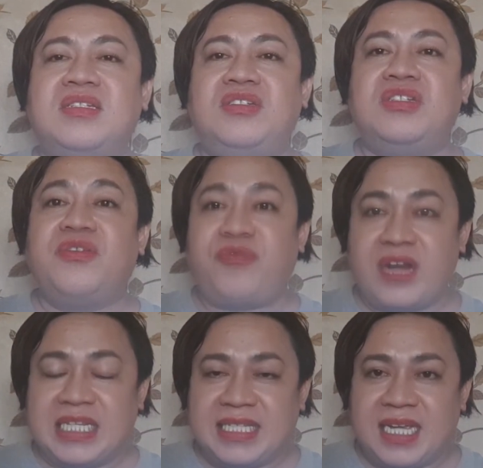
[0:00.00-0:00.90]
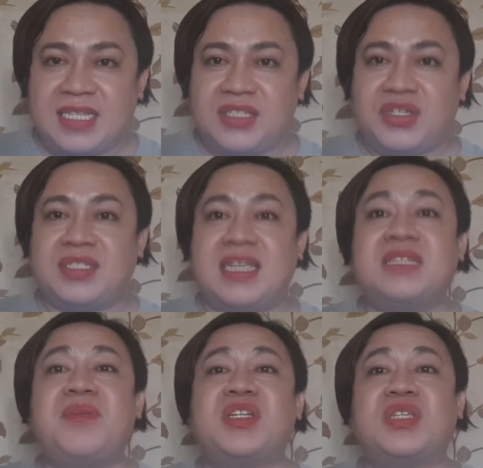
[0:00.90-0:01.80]
differences just as
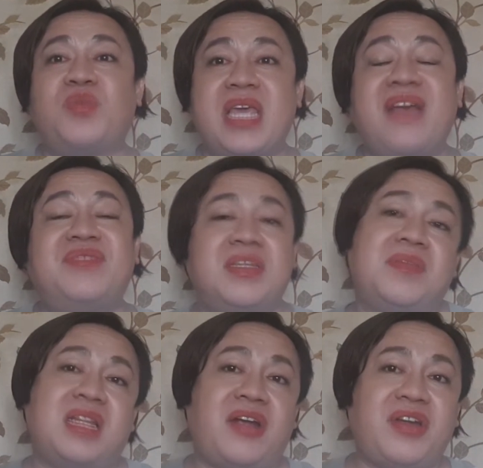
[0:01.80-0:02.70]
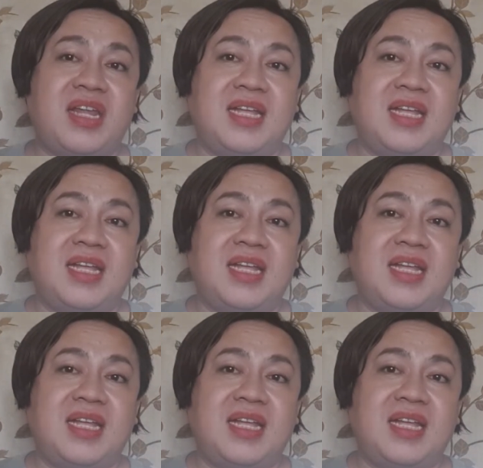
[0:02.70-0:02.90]
much as we have similarities.